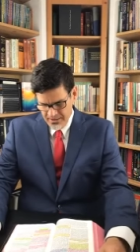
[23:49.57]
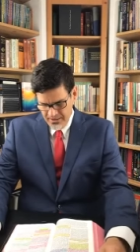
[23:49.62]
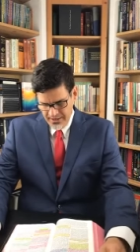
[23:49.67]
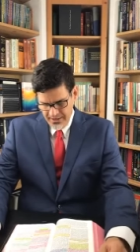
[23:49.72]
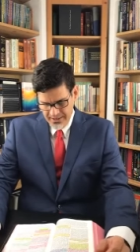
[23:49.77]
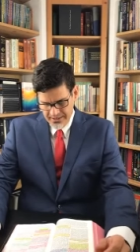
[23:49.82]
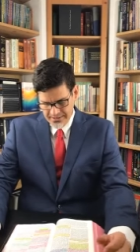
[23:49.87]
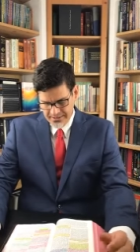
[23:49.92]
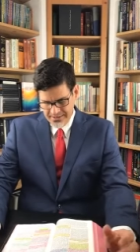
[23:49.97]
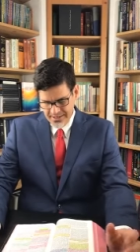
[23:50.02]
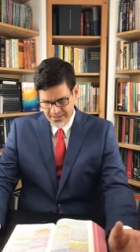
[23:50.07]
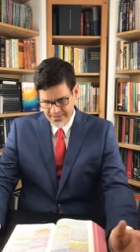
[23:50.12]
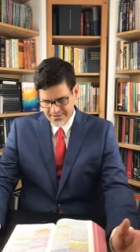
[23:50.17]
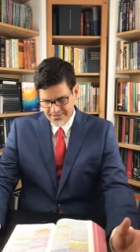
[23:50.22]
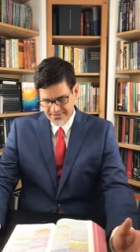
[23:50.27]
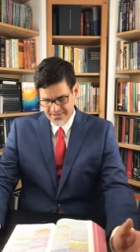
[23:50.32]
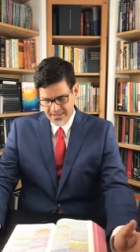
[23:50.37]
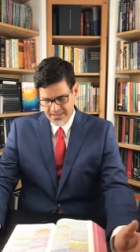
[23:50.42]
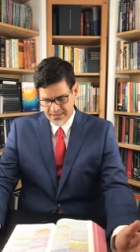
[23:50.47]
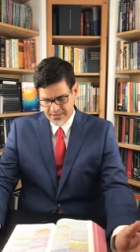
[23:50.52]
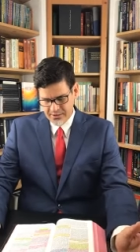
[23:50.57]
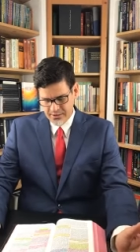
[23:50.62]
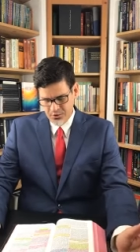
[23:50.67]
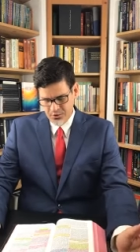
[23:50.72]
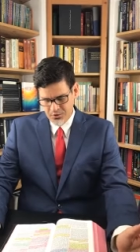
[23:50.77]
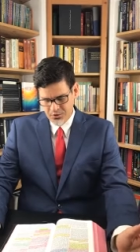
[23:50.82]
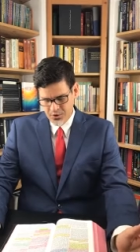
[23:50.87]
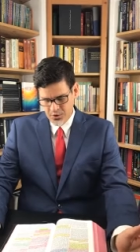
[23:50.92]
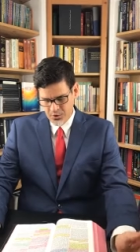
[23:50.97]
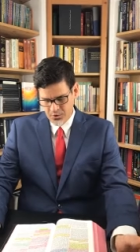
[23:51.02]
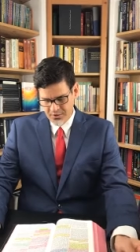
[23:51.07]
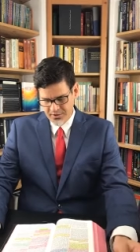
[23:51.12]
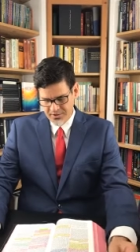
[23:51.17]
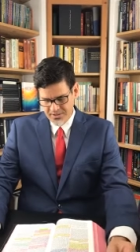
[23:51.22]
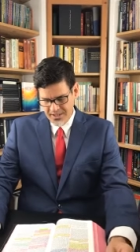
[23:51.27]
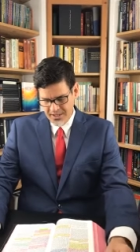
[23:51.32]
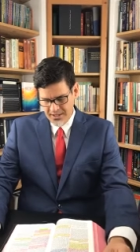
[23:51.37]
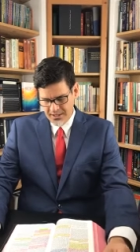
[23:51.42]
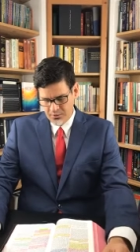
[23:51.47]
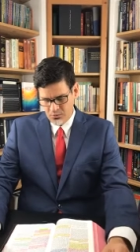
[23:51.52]
And they sang a new song,
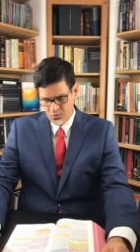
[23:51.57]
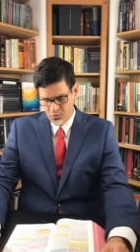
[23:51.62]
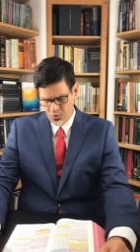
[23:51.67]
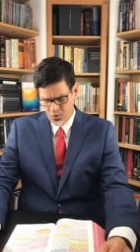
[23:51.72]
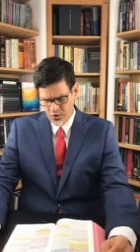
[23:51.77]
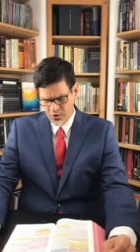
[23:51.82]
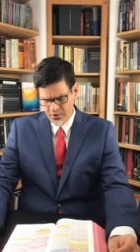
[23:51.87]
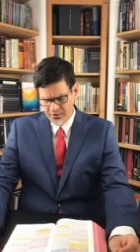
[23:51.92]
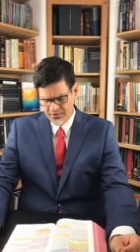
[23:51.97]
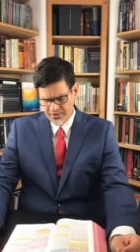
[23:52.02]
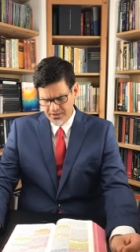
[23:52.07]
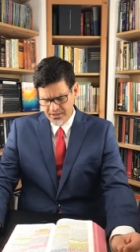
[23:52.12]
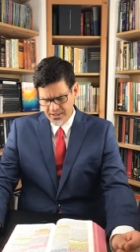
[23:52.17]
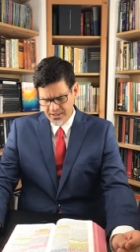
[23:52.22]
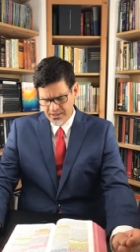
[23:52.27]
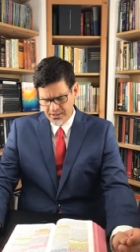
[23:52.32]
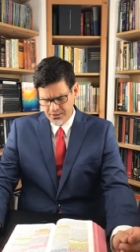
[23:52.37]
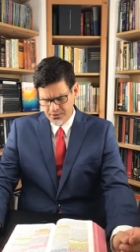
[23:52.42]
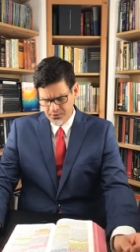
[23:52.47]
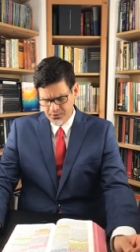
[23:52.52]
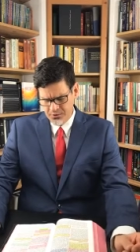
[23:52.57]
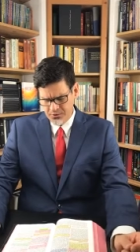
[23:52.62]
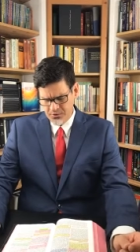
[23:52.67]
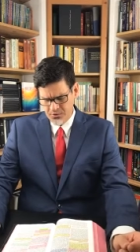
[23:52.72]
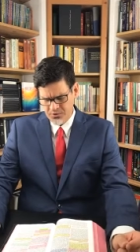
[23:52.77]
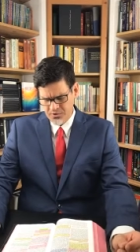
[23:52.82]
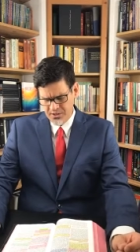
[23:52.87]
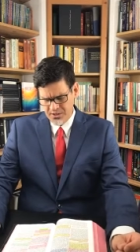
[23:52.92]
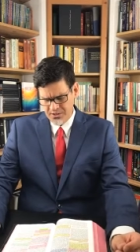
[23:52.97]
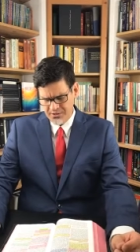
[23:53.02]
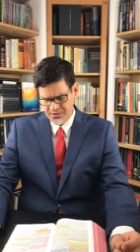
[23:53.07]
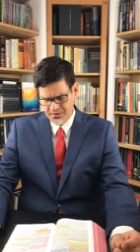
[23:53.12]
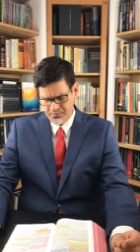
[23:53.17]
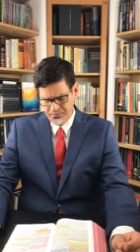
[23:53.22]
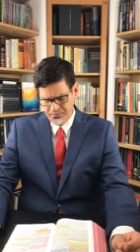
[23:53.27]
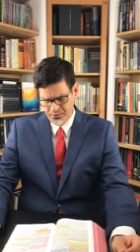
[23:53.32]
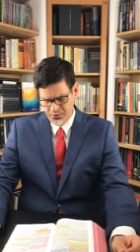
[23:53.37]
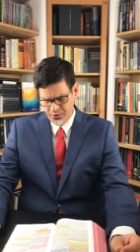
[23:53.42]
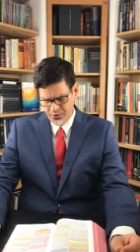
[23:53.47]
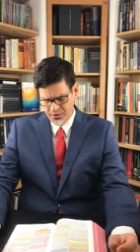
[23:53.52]
saying, Worthy are you to take the
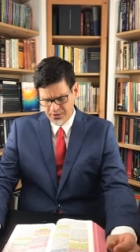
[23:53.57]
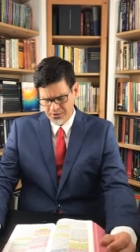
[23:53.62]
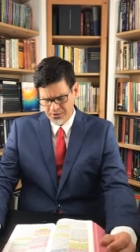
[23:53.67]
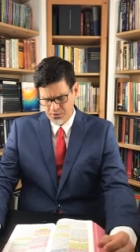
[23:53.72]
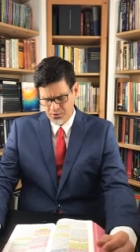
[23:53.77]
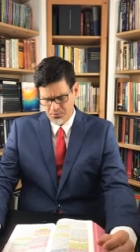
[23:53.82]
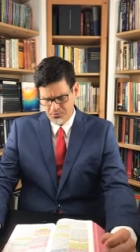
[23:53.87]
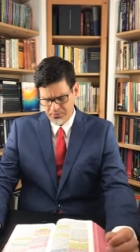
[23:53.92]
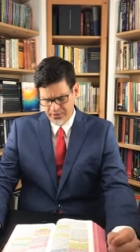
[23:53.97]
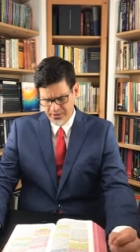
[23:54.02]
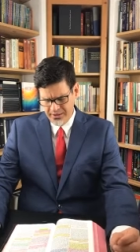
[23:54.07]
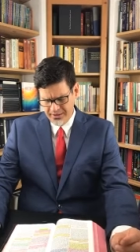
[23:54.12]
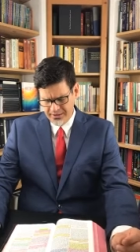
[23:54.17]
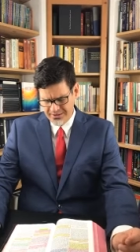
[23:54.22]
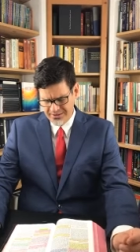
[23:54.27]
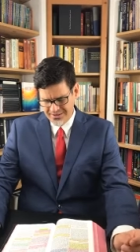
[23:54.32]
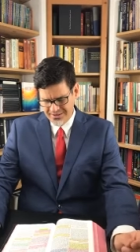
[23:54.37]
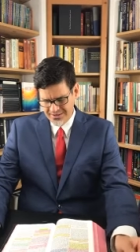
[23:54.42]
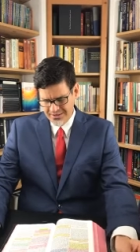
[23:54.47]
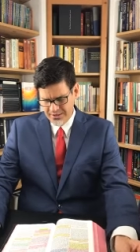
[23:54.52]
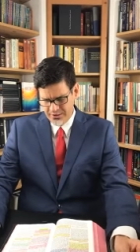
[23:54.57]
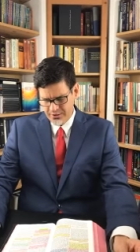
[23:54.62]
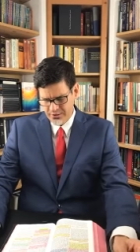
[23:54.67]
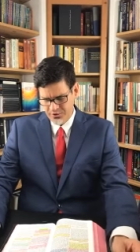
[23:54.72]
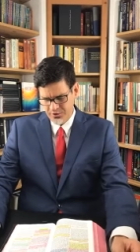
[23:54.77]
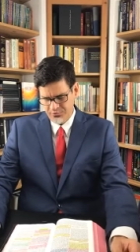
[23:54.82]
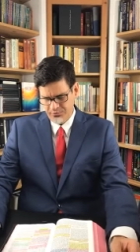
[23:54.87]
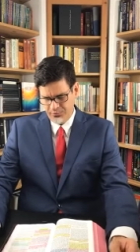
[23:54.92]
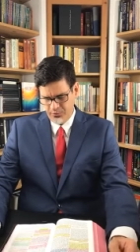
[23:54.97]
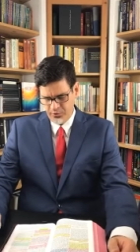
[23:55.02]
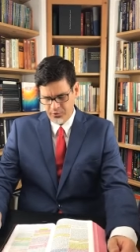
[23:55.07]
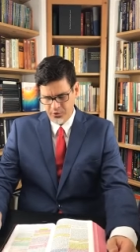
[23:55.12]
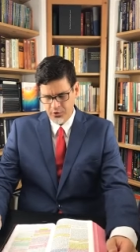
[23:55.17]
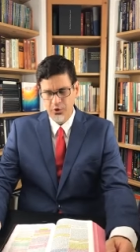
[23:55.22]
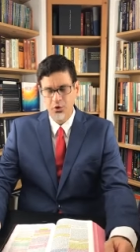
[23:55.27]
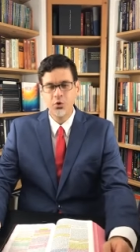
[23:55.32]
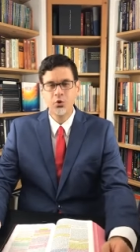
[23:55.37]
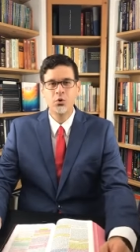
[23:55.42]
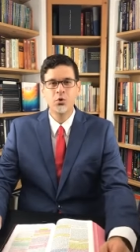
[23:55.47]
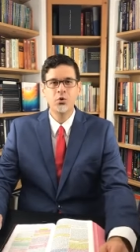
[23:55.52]
book and to break its seals, for
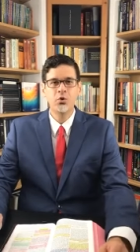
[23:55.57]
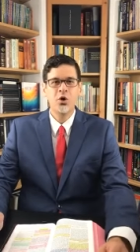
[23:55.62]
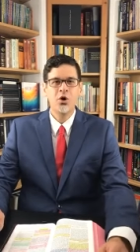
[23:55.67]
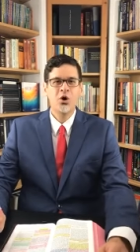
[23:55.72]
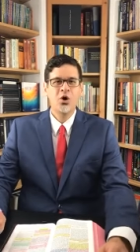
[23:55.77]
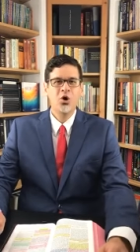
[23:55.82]
you